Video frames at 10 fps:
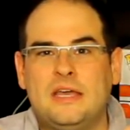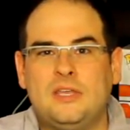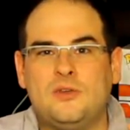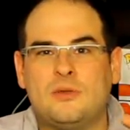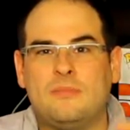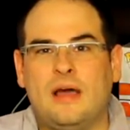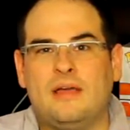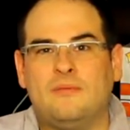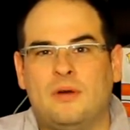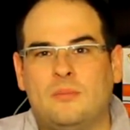You can buy
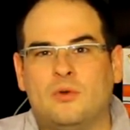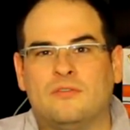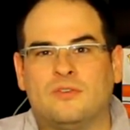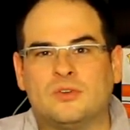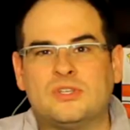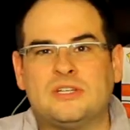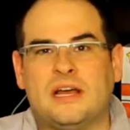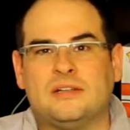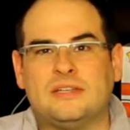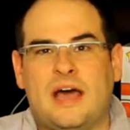a more
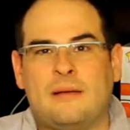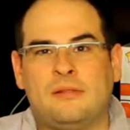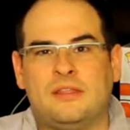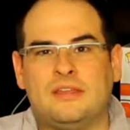versatile tablet